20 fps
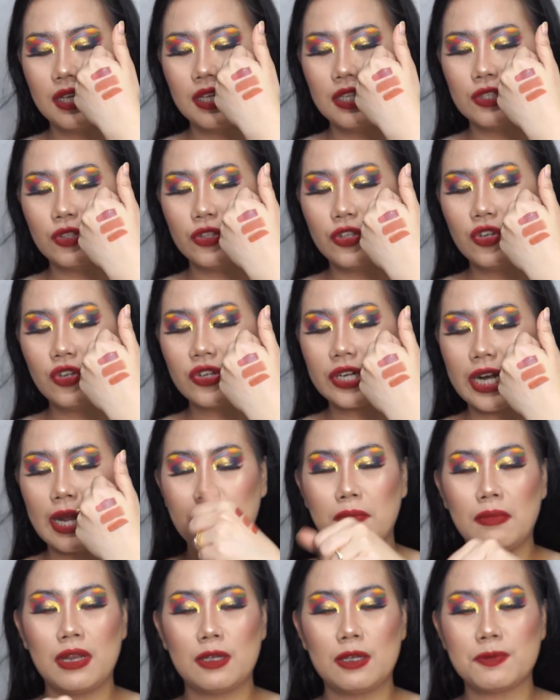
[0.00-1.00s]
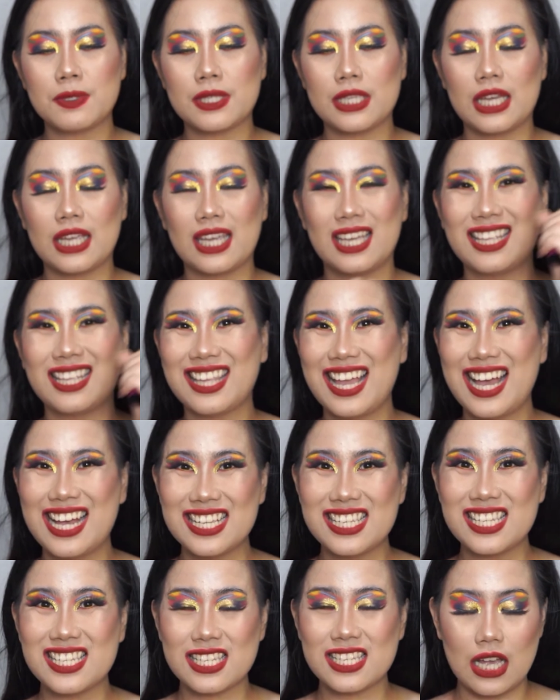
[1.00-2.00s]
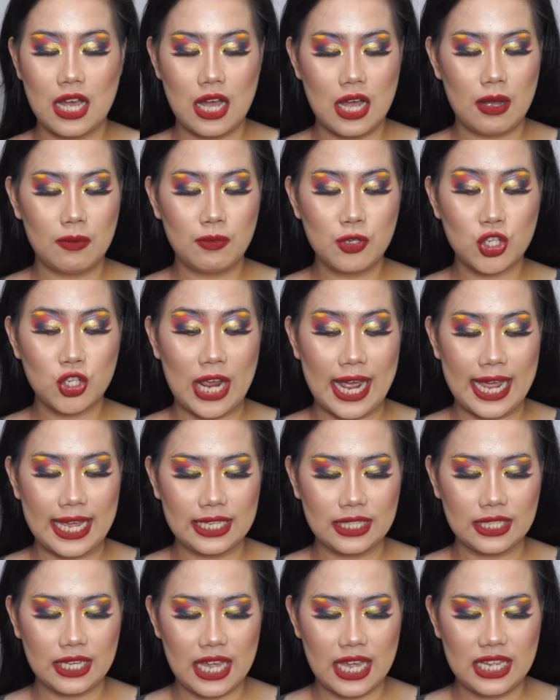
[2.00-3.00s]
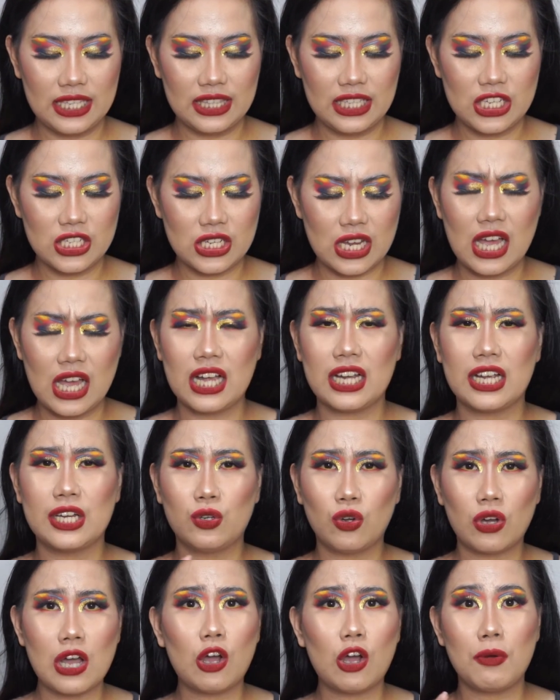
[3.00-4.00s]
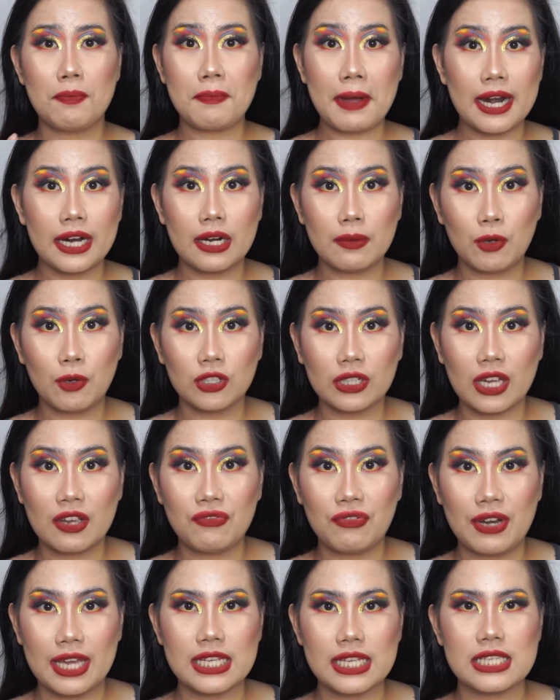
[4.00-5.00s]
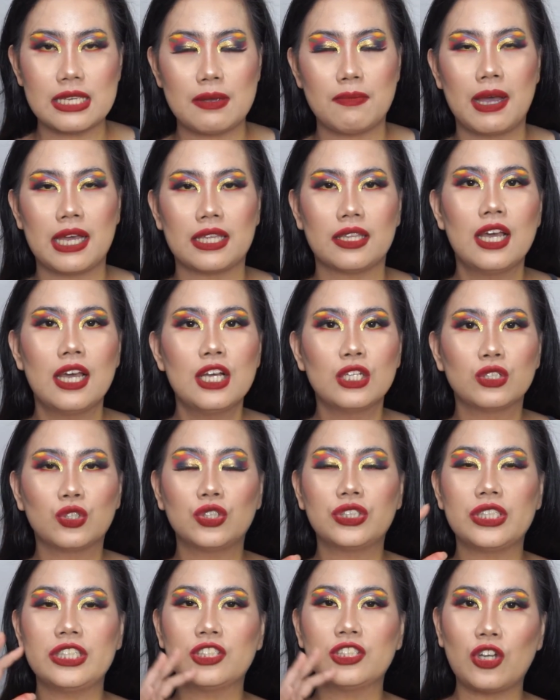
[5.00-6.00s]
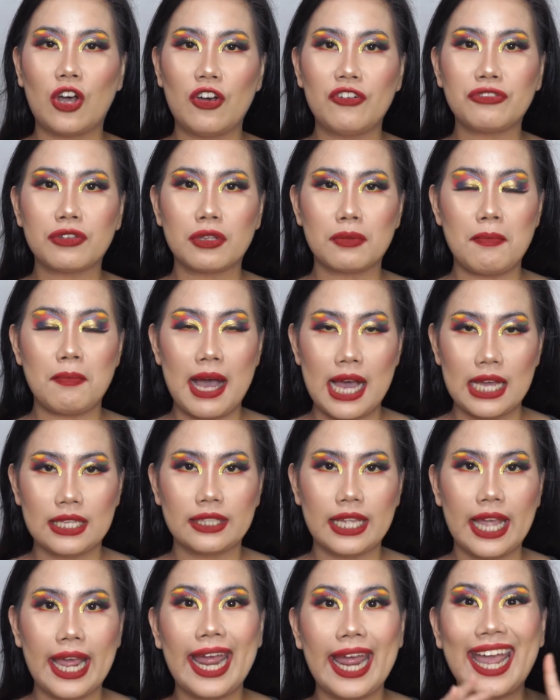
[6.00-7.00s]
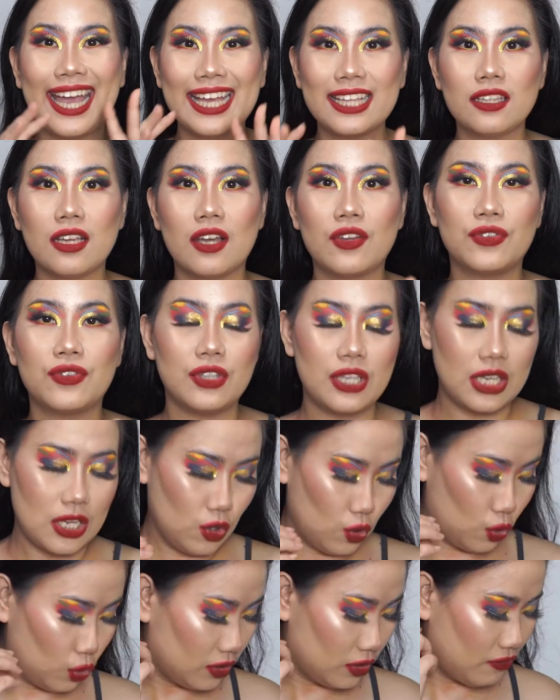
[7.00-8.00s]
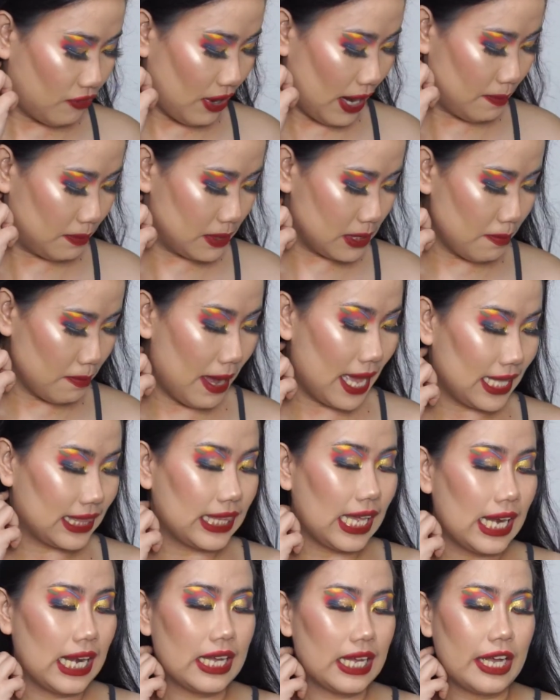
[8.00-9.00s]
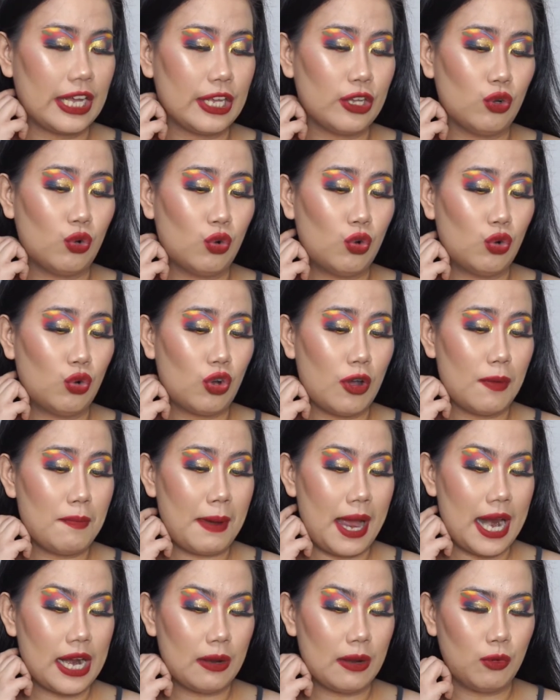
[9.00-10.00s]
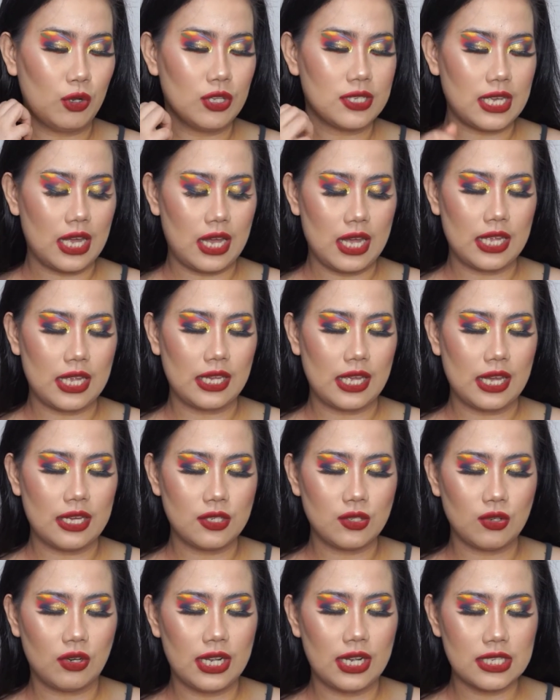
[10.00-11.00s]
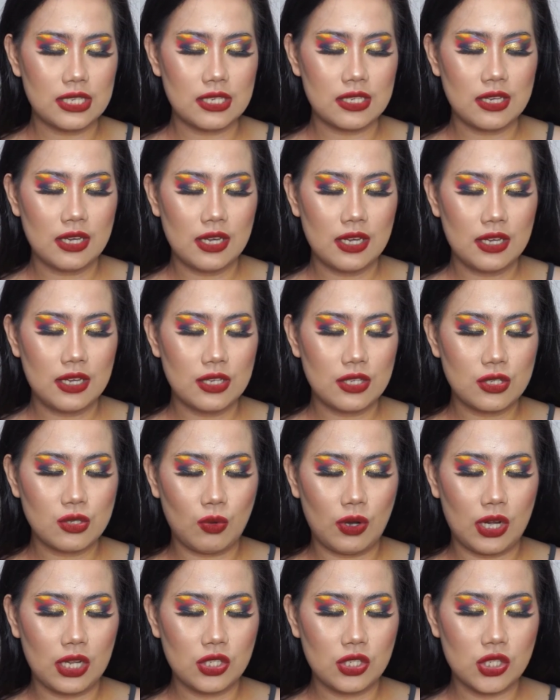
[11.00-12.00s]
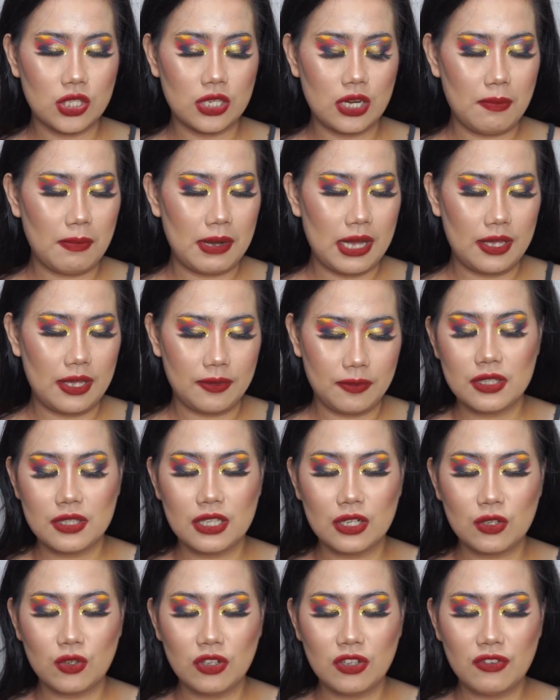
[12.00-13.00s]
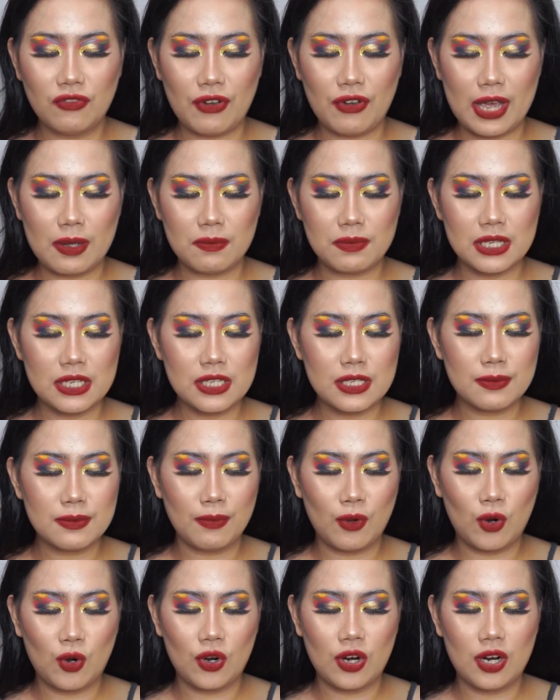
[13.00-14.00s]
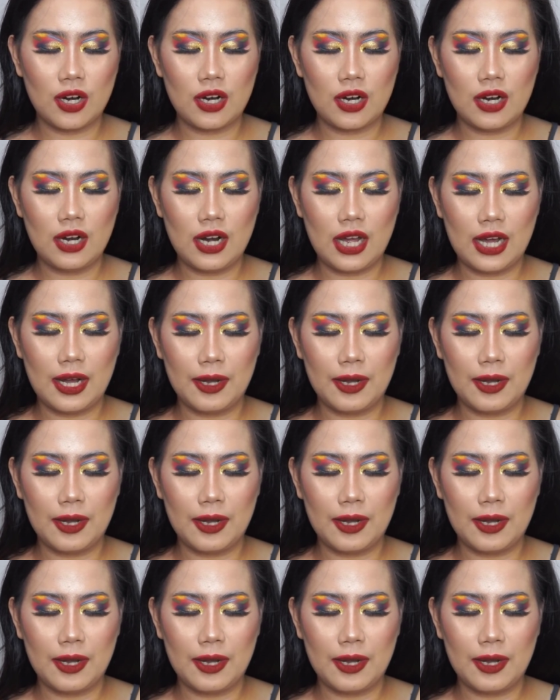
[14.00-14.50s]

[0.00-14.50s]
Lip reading: So yung creme lipstick, it has shine kaya hindi siya ganun ka-comparable kay Flexi Matte. So si Soft Matte and the Good Vibes Matte talaga yung comparable sa kanya. So let's swatch naman. The Good Vibes is more